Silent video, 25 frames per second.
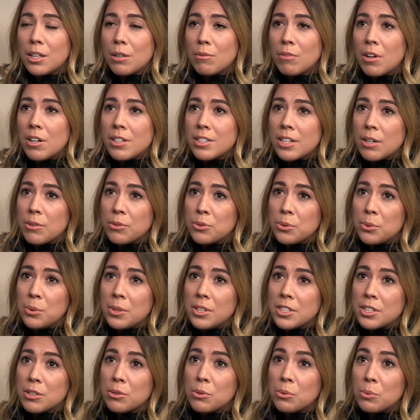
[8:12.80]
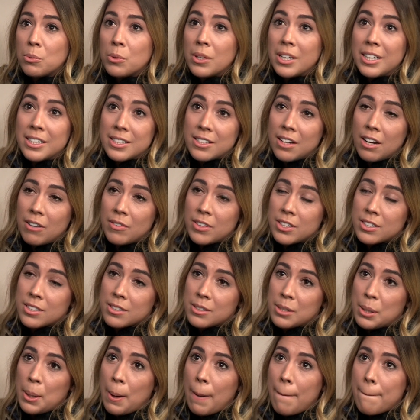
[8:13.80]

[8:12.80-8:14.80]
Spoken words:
that the rundown coolers are all in service.